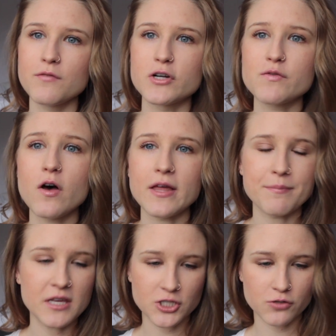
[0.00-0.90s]
first of all,
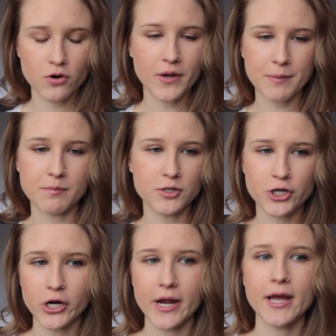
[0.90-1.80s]
like me just growing up and
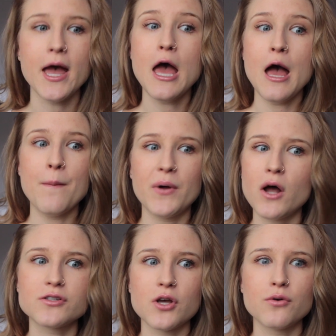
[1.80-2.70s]
maturing, but
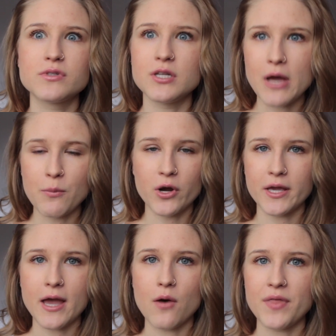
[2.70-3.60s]
also to
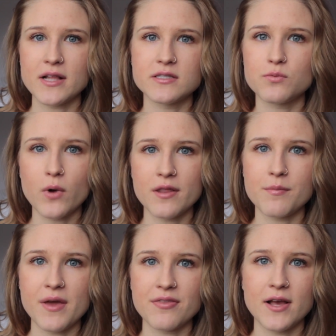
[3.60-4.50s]
working out. That's one of
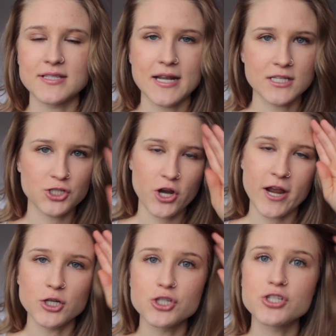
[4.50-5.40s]
the big things that has
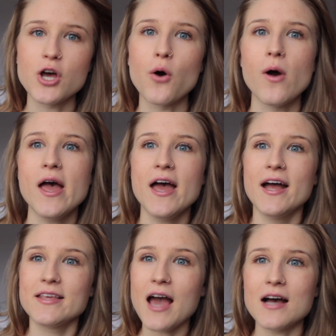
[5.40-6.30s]
changed. So
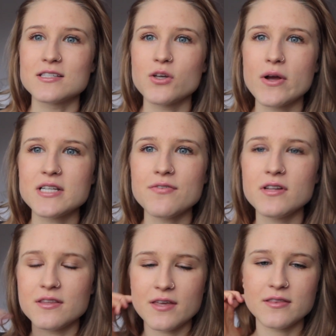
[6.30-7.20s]
yeah, so I
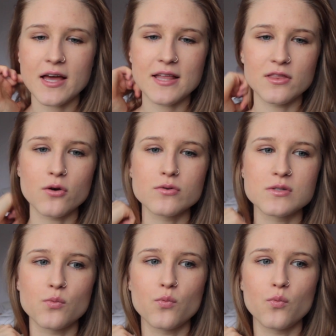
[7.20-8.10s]
definitely think that in
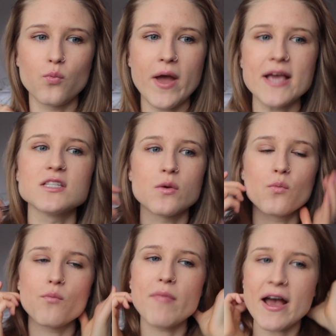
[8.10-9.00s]
those ways,
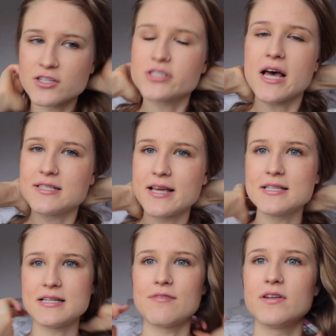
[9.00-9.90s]
exercising
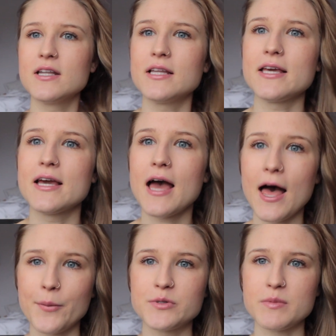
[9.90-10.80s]
has definitely
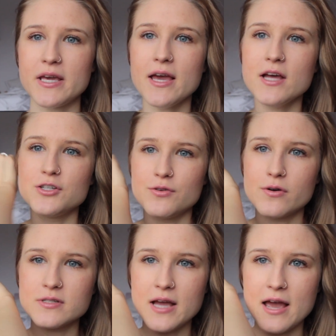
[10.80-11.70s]
helped me. Do you
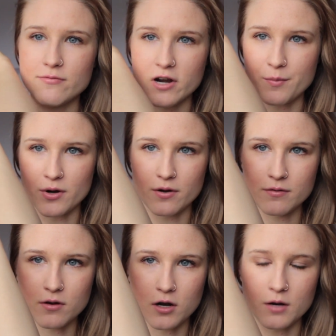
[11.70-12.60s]
notice I have red
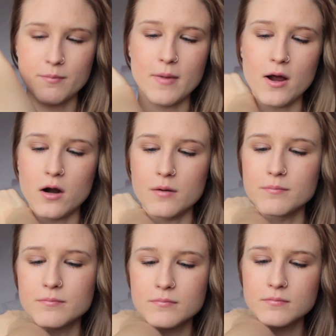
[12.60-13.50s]
burn on my
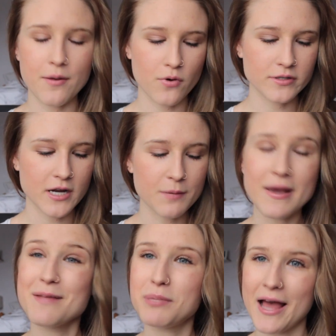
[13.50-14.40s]
arm? I wrote down in
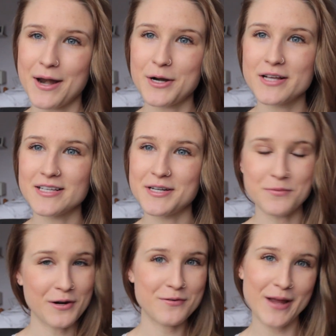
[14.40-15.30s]
my planner because I
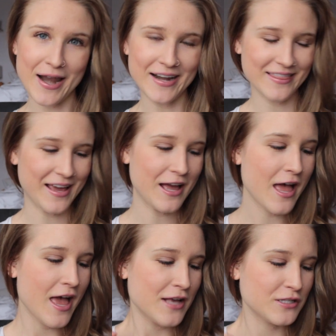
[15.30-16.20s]
didn't want to forget anything.
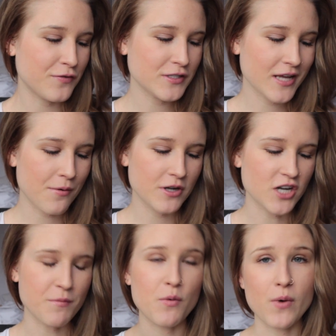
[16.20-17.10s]
So the first thing I want
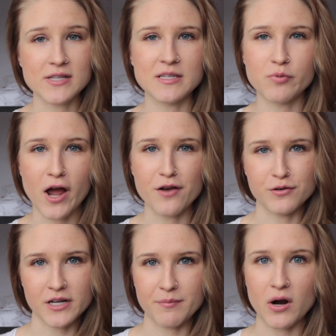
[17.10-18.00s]
to talk about was the
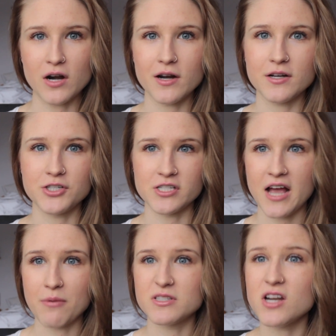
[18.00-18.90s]
priority part. Just
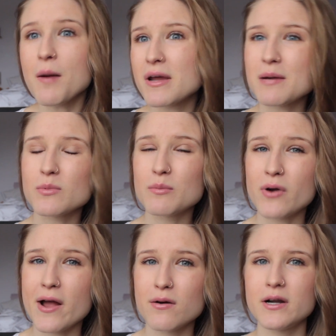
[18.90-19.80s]
how it's not my number one
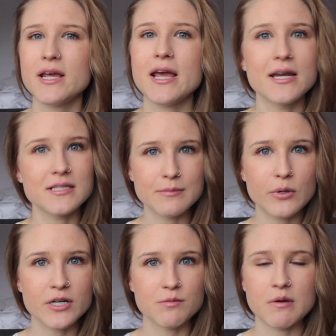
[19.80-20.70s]
priority, it is
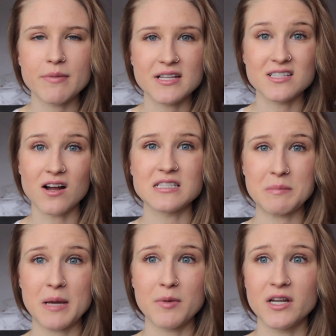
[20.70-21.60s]
important to me, but it's not
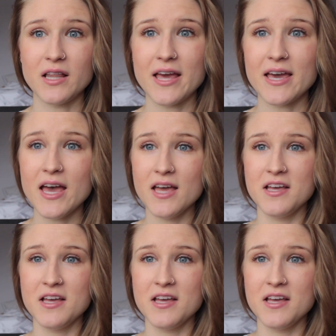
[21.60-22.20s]
something I'm going to like